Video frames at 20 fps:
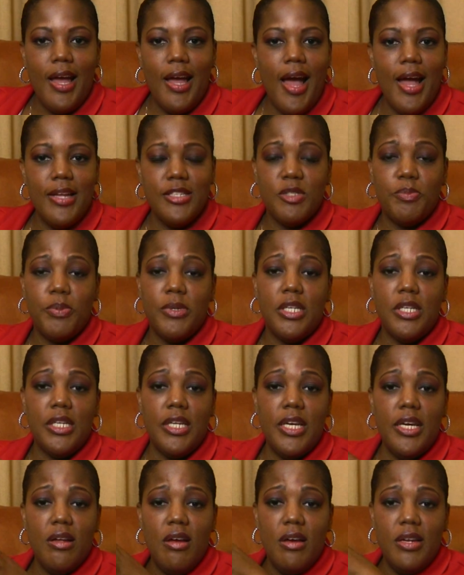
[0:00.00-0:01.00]
I just put the
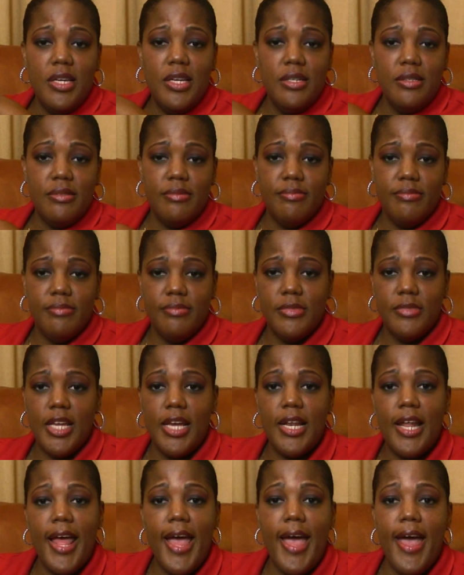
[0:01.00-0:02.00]
lid on it,
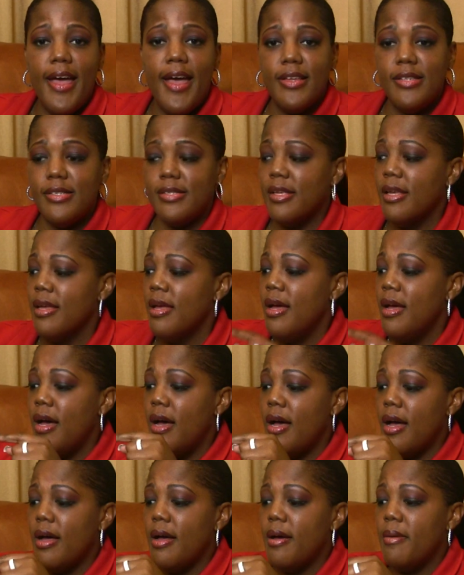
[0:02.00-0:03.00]
and it has
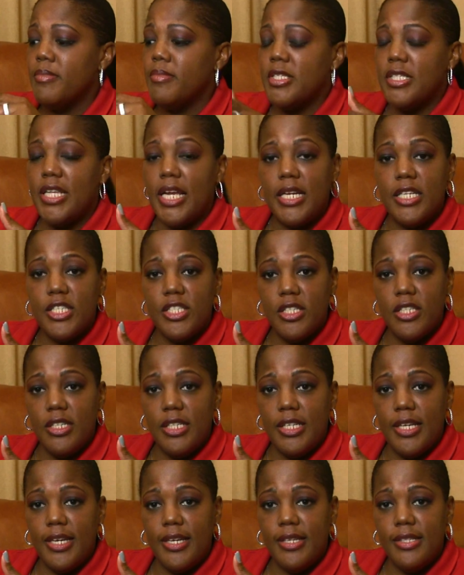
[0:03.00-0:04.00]
stainless steel
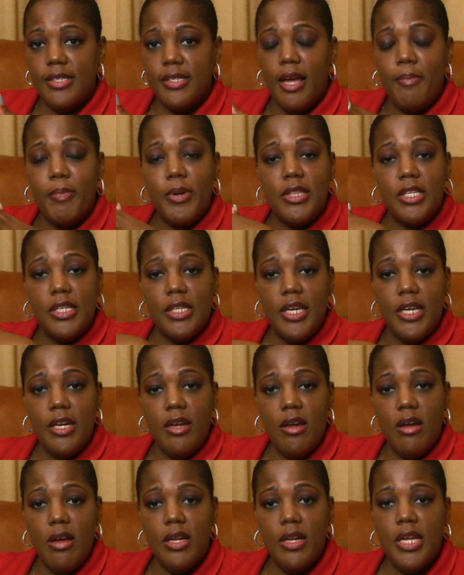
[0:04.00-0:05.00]
lids. I put the lid
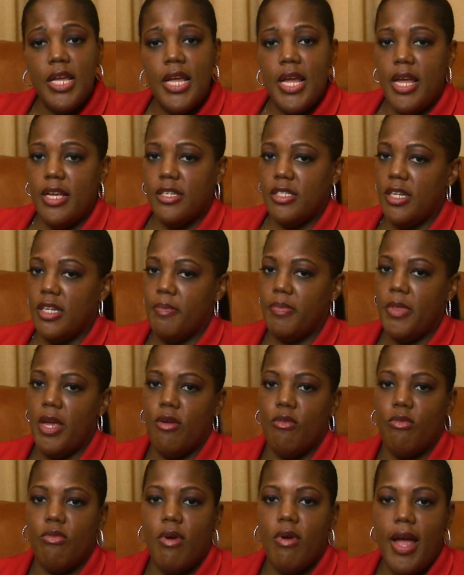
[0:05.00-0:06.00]
on and slip
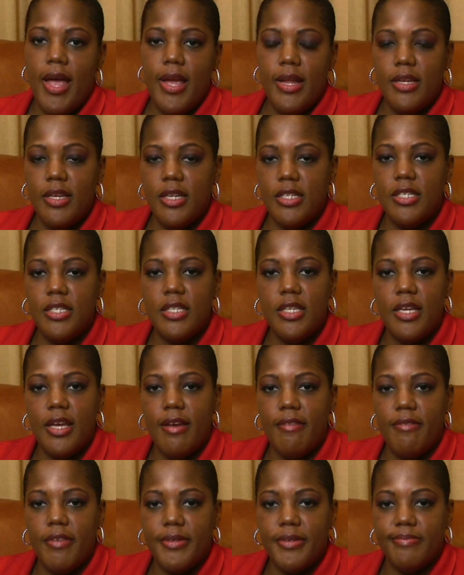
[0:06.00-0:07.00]
that right into the
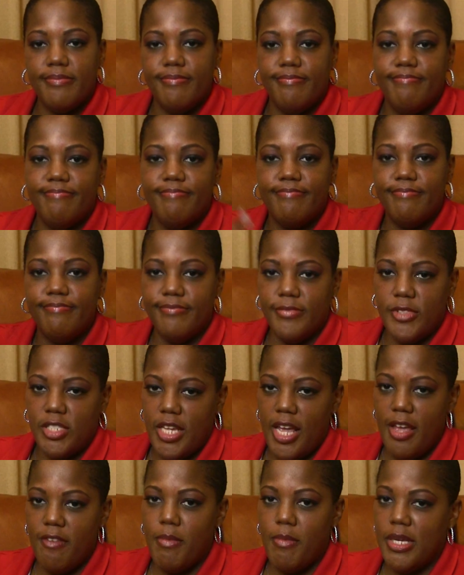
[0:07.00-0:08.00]
oven.
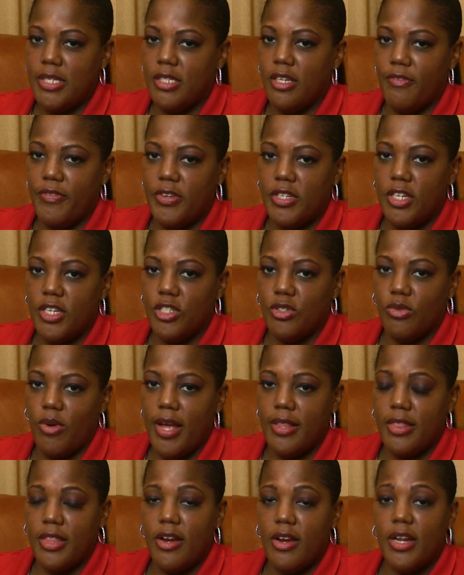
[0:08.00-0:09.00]
Save myself a dish
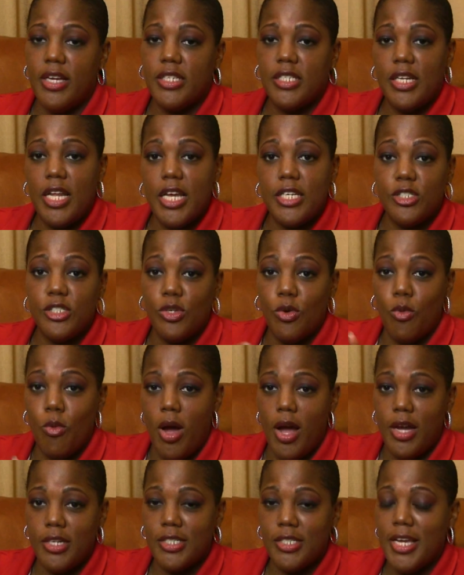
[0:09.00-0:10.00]
right there. That's less to
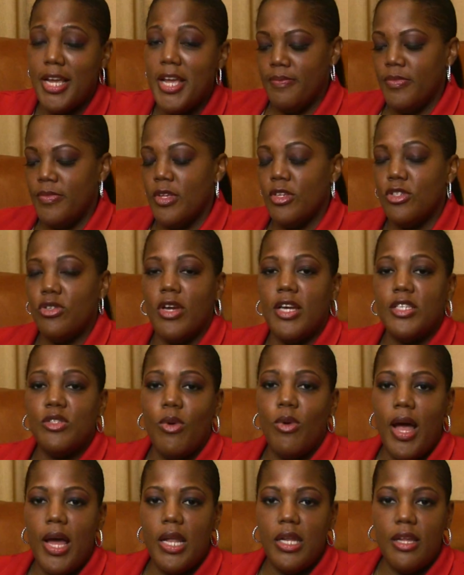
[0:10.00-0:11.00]
wash. So that's
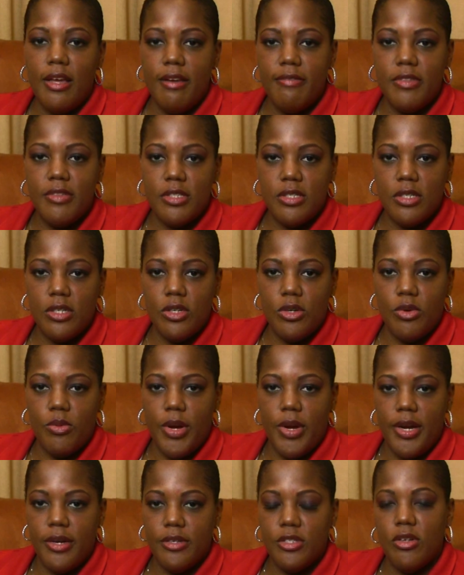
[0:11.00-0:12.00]
why I love this cookware.